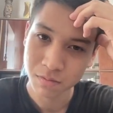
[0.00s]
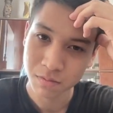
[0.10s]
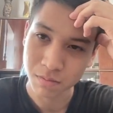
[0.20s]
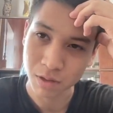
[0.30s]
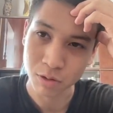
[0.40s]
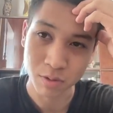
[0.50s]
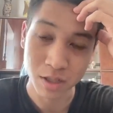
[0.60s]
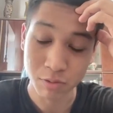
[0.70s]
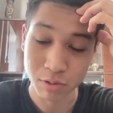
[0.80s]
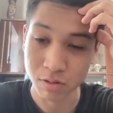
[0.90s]
Because when I
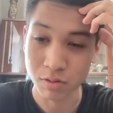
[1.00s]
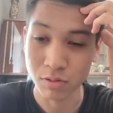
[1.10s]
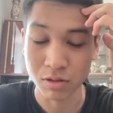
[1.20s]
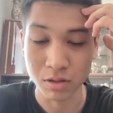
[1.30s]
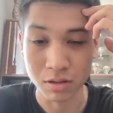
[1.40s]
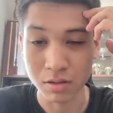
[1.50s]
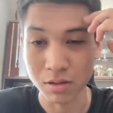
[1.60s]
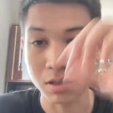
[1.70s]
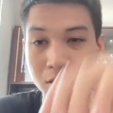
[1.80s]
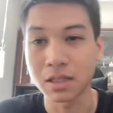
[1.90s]
was using it
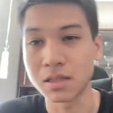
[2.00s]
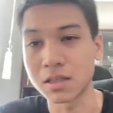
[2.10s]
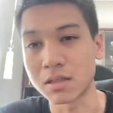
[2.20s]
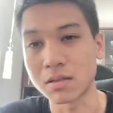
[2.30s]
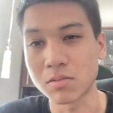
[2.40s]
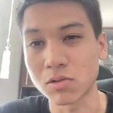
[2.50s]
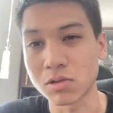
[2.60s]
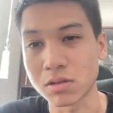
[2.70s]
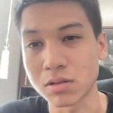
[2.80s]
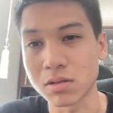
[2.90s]
lately, it
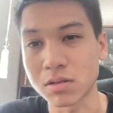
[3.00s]
wasn't.